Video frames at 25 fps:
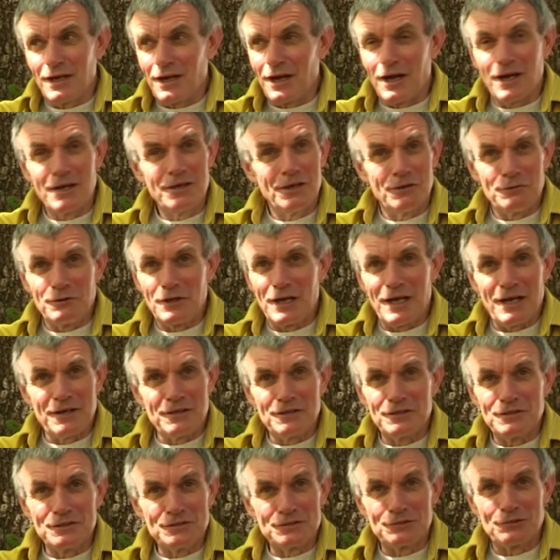I don't know how
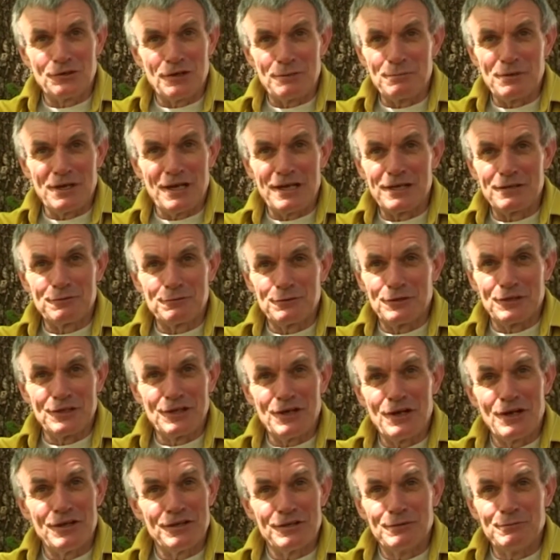to describe it adequately
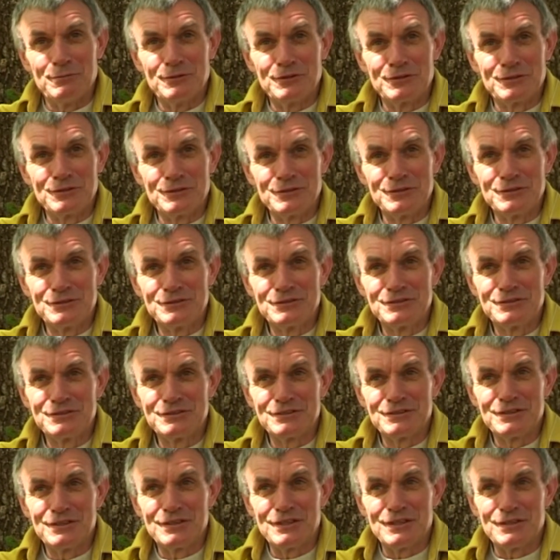either, because
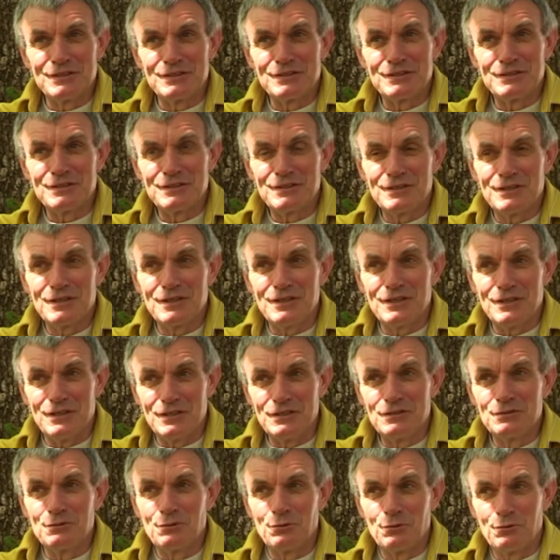it
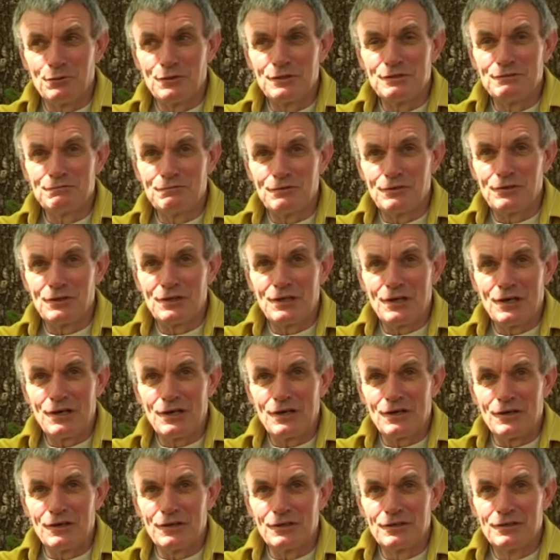is always very
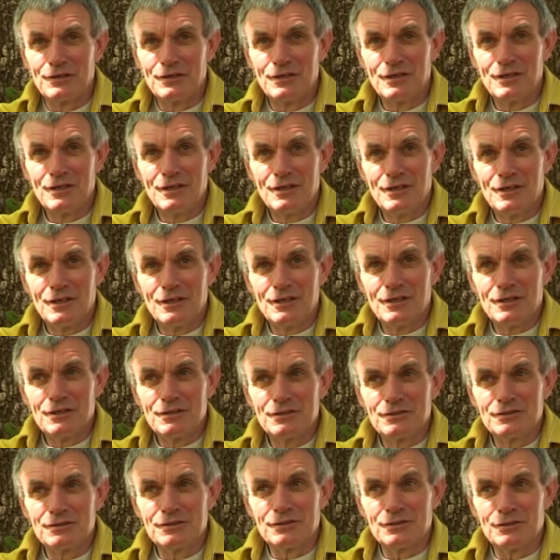hard
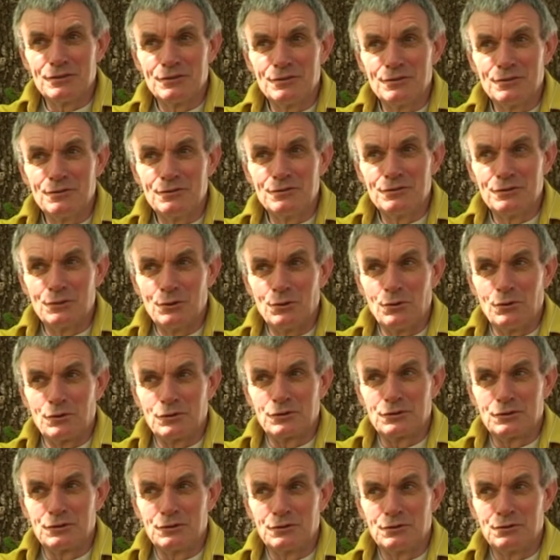to
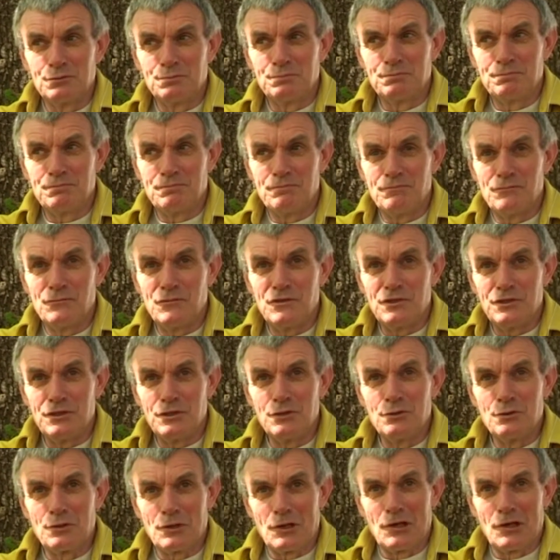talk to new